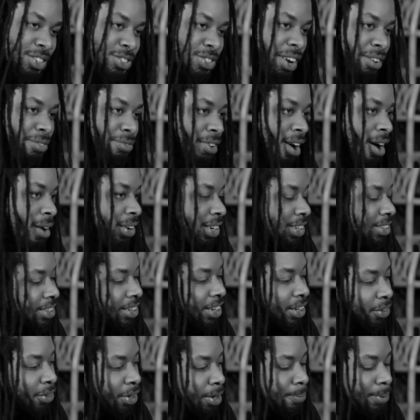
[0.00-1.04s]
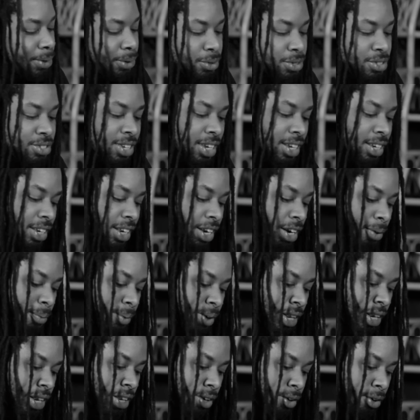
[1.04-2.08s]
So I followed into the crib, and he was sitting there
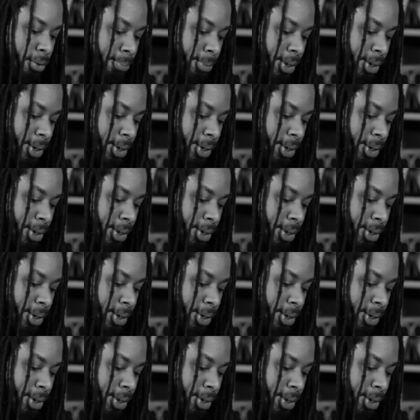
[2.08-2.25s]
with a little